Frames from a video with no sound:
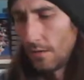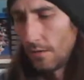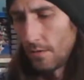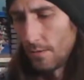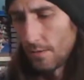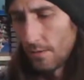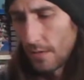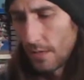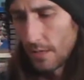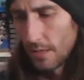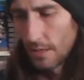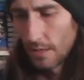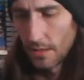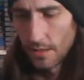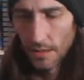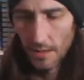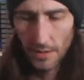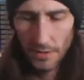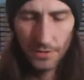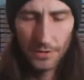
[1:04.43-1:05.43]
Alright,
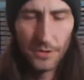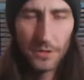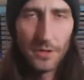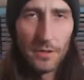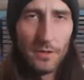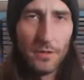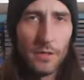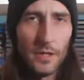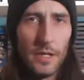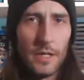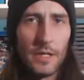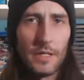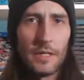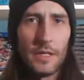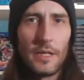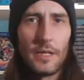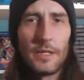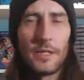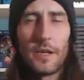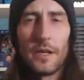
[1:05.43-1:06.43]
I also got
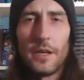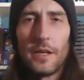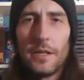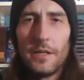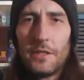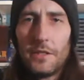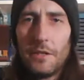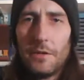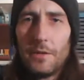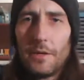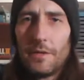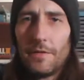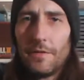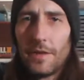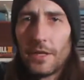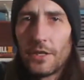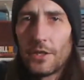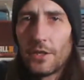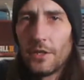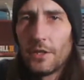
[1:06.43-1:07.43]
Tiny Toon
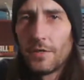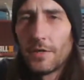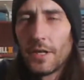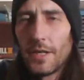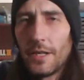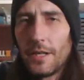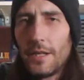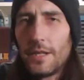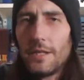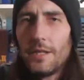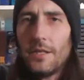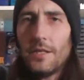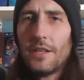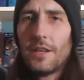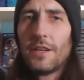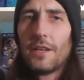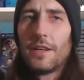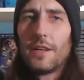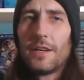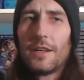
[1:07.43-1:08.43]
Adventures for
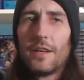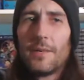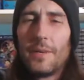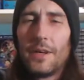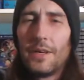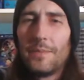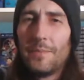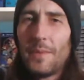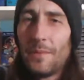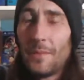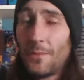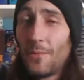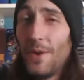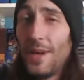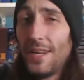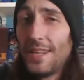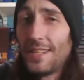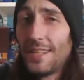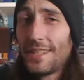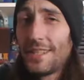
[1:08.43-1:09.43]
NES. I remember
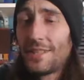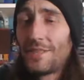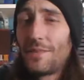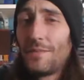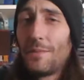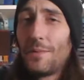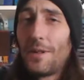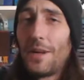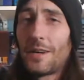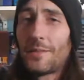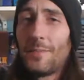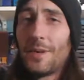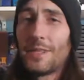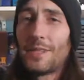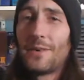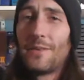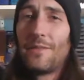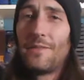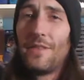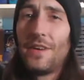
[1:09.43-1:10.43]
renting this from
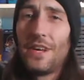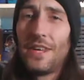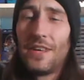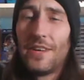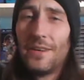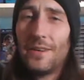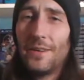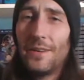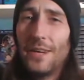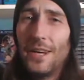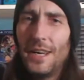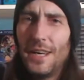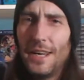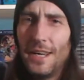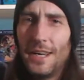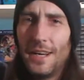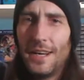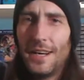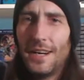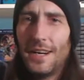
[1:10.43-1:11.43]
Blockbuster Video
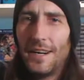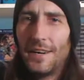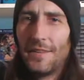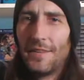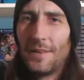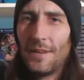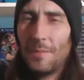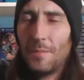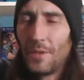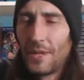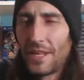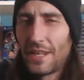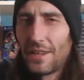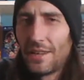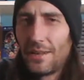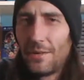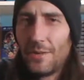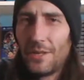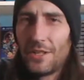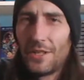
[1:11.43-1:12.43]
and playing
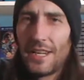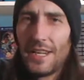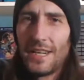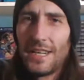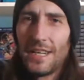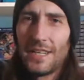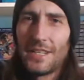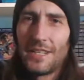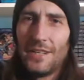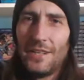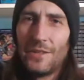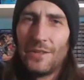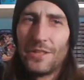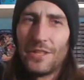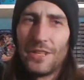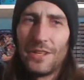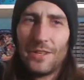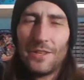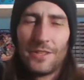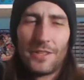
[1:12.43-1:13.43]
on original NES
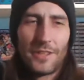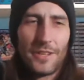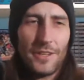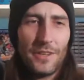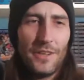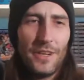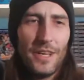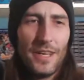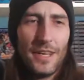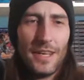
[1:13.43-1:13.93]
years and years ago.